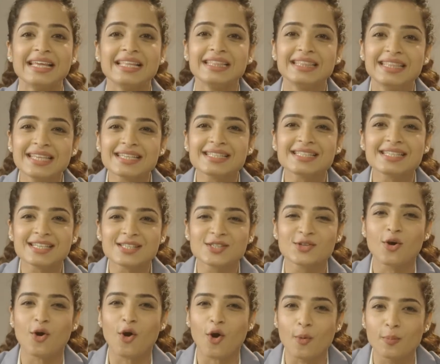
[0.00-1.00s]
This is
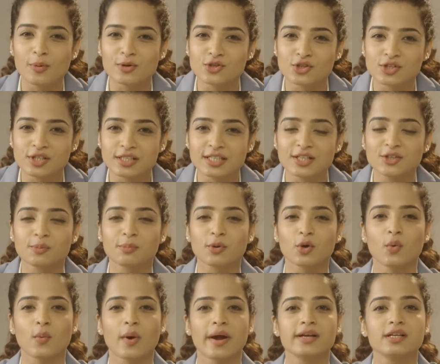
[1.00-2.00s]
your opportunity to
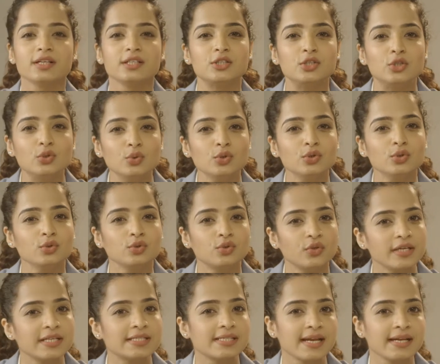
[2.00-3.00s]
provide a 2 to
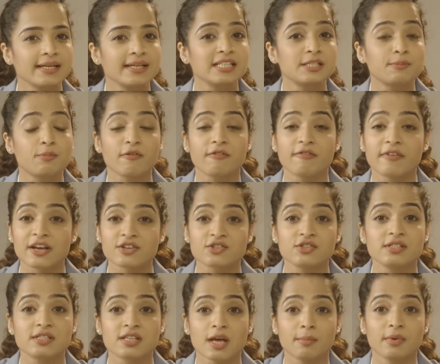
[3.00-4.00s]
3 sentence
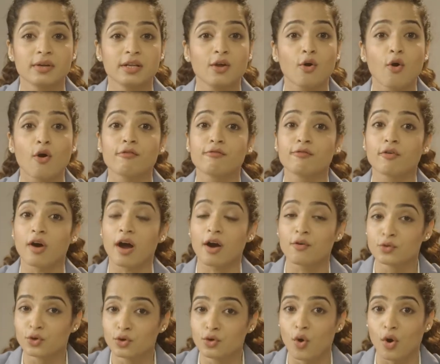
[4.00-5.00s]
professional summary of how
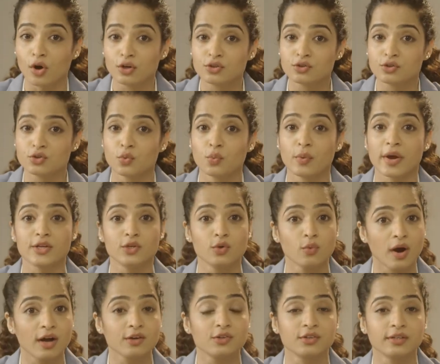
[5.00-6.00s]
you got to where
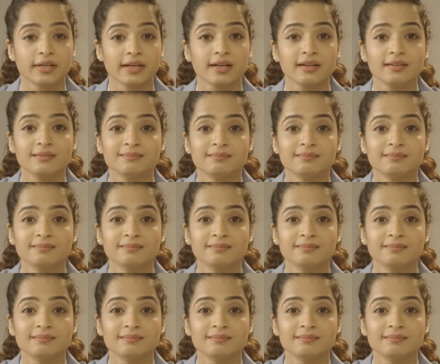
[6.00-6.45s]
you are today